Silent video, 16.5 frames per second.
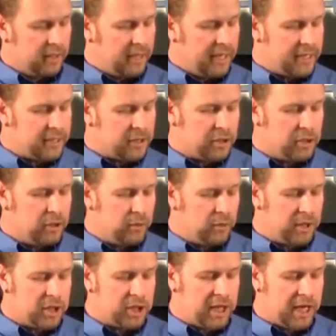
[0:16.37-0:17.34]
It has a
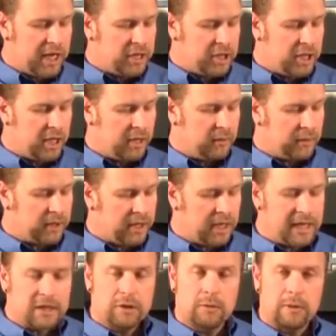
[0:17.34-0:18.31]
2-inch gauge head with a
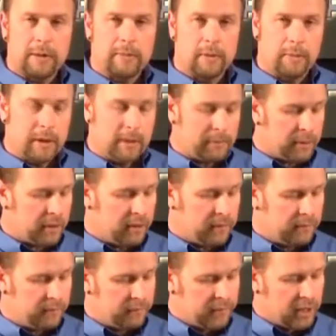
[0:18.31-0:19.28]
nice rubber bumper.
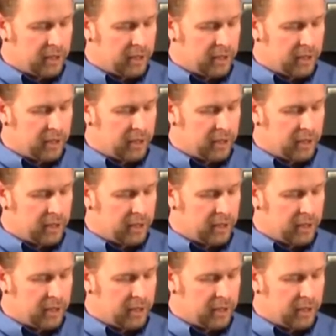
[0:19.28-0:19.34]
